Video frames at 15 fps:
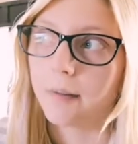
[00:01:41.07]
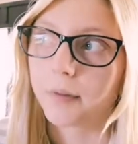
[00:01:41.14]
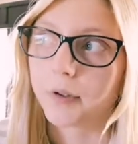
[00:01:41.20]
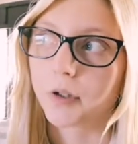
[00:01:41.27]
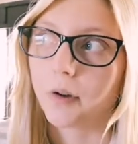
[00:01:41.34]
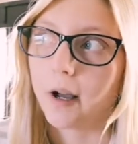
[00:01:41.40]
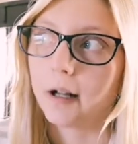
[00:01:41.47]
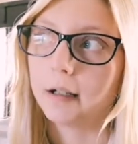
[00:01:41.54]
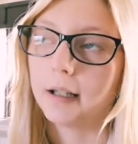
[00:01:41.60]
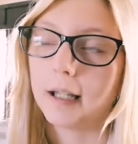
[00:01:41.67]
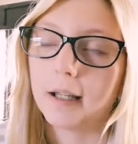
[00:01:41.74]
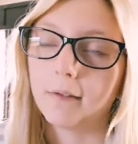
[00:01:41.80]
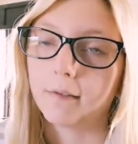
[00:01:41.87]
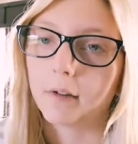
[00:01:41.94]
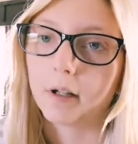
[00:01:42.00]
So I'll
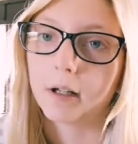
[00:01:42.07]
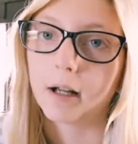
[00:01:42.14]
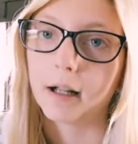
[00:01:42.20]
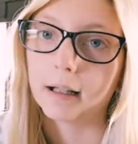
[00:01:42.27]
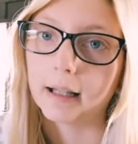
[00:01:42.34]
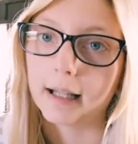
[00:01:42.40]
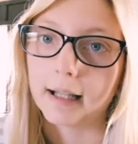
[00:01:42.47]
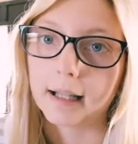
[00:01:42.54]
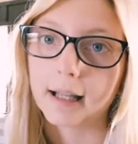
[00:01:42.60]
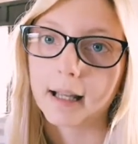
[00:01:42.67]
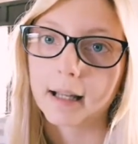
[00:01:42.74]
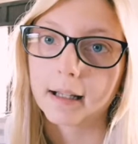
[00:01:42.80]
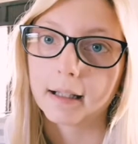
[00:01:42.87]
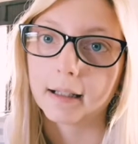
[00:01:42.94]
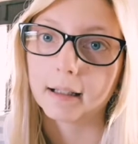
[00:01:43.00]
leave a link
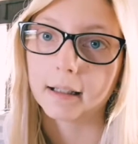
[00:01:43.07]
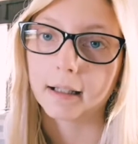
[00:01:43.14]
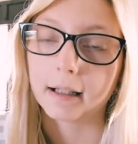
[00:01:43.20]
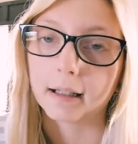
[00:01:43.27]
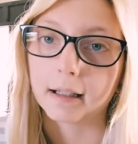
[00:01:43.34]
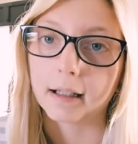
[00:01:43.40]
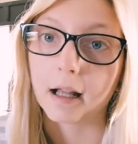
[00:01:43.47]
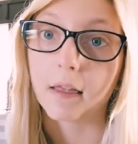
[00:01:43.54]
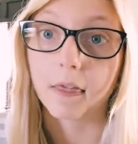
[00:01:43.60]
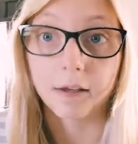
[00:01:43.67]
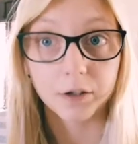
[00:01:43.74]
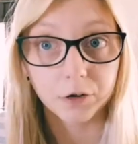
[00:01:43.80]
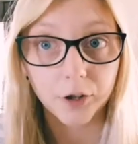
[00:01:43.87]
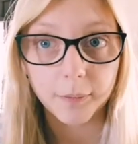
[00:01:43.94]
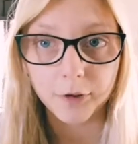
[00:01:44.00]
in the
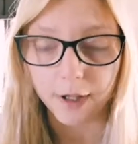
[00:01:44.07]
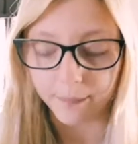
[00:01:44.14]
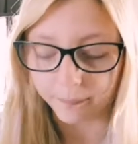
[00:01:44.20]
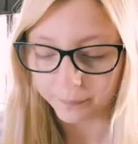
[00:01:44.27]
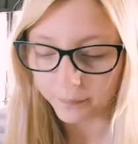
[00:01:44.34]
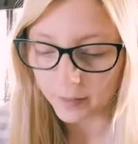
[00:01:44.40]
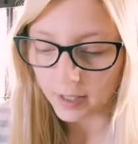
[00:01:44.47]
description.